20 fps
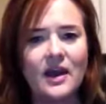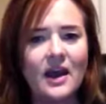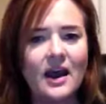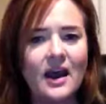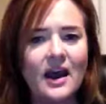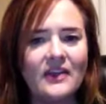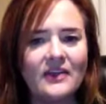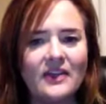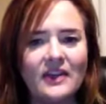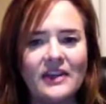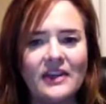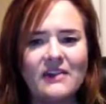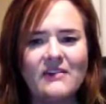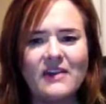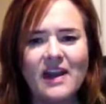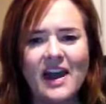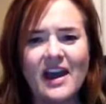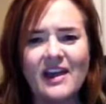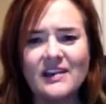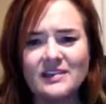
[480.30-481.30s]
I think I've
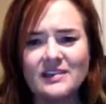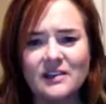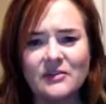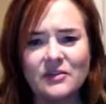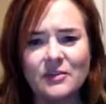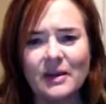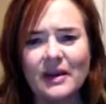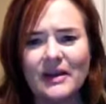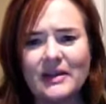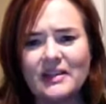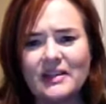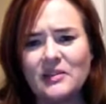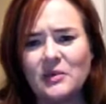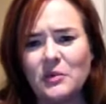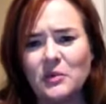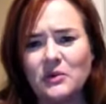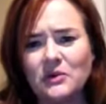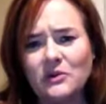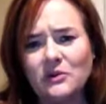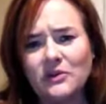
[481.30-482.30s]
asked everybody in the
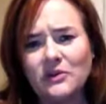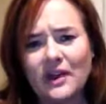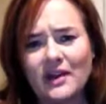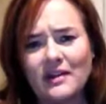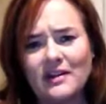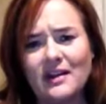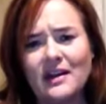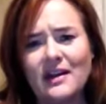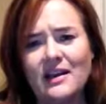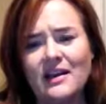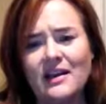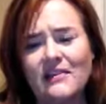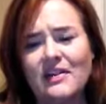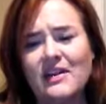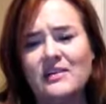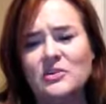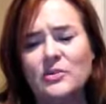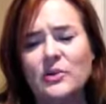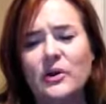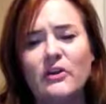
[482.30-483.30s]
world that day. I've
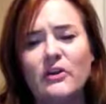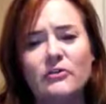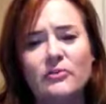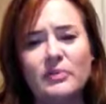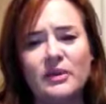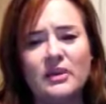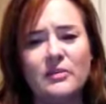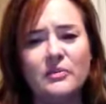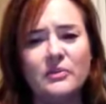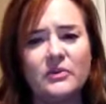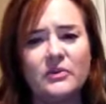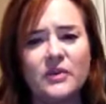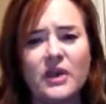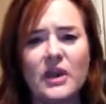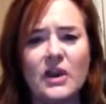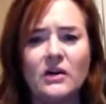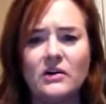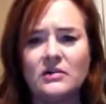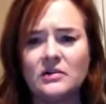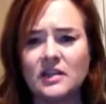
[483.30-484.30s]
asked 12 people, and they
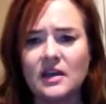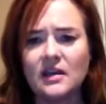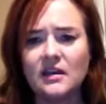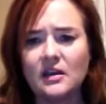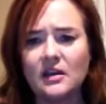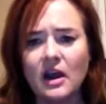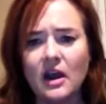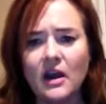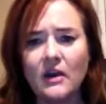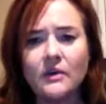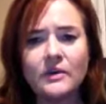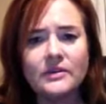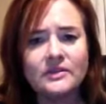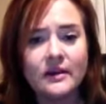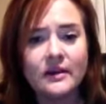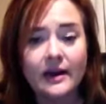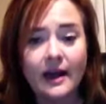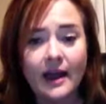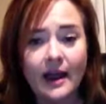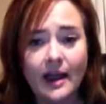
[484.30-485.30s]
all said no, it's
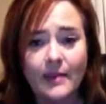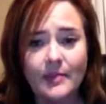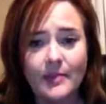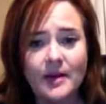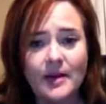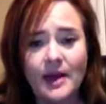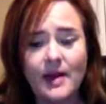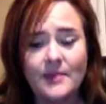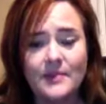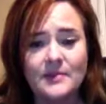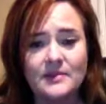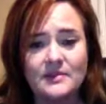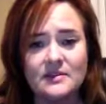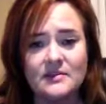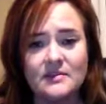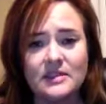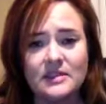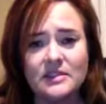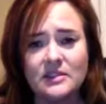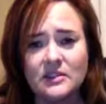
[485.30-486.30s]
going to happen. It happens to
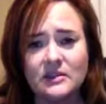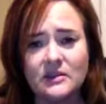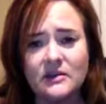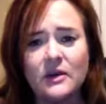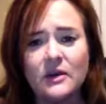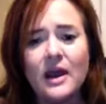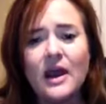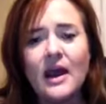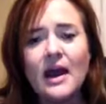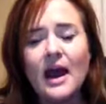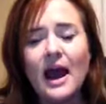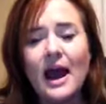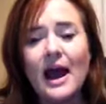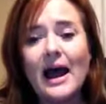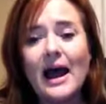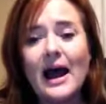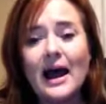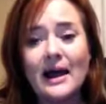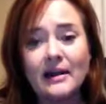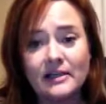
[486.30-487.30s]
me too.
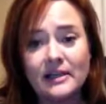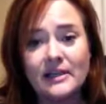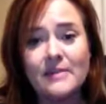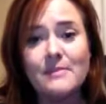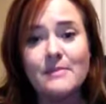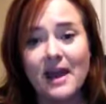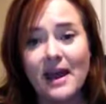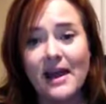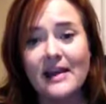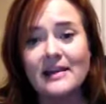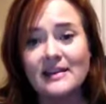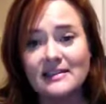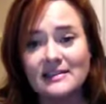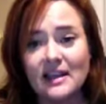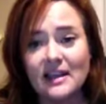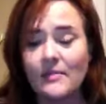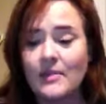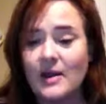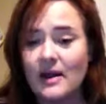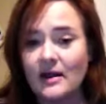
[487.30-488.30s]
I get mad and I
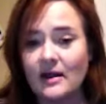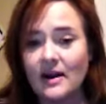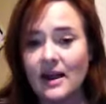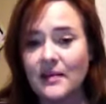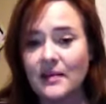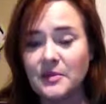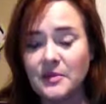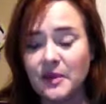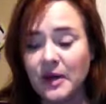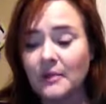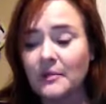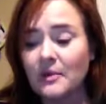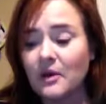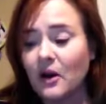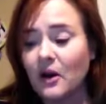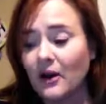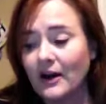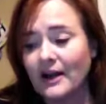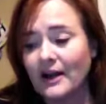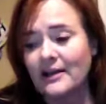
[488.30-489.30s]
say I'm out of names, but I'm
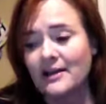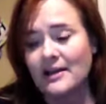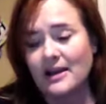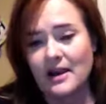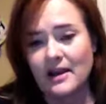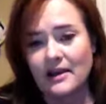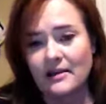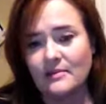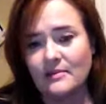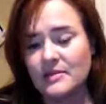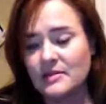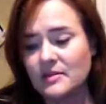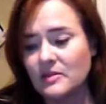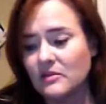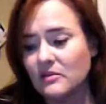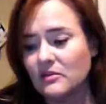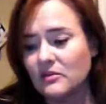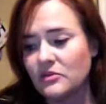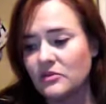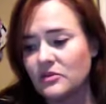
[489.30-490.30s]
not out of names.
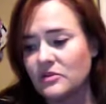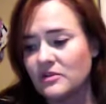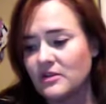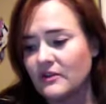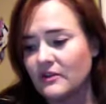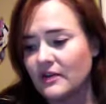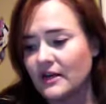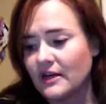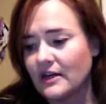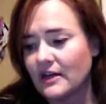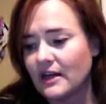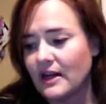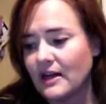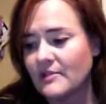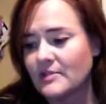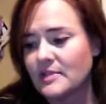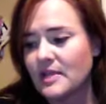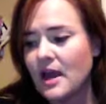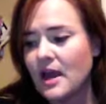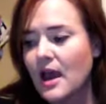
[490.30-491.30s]
You're just never out of
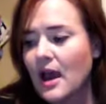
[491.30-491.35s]
names.